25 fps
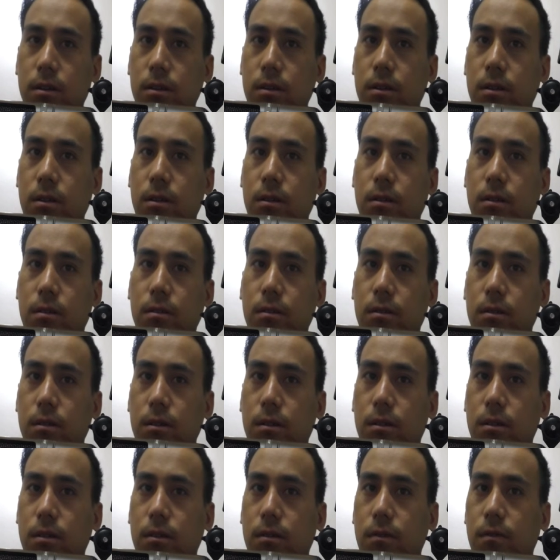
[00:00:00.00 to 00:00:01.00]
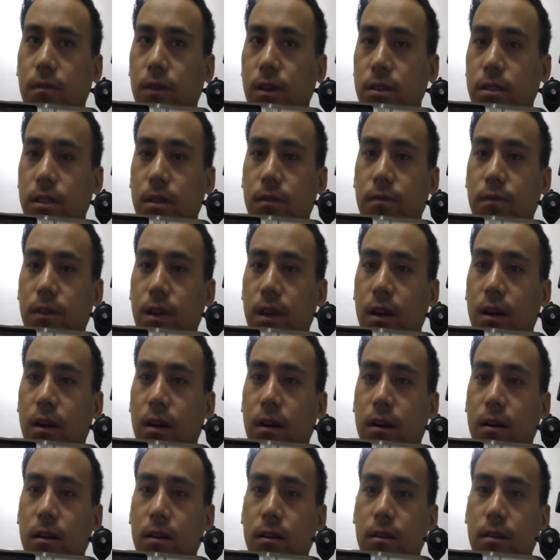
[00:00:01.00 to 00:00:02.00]
Vasan
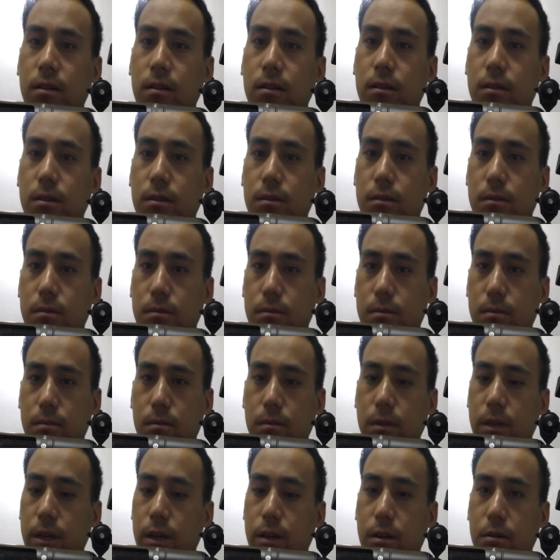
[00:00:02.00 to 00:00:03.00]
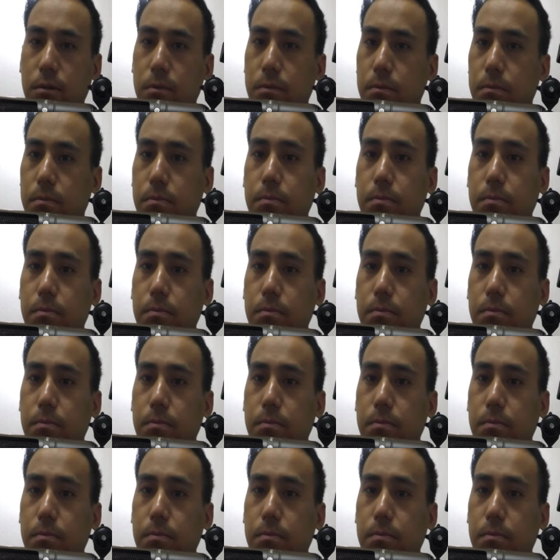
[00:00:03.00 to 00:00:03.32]
Vihar near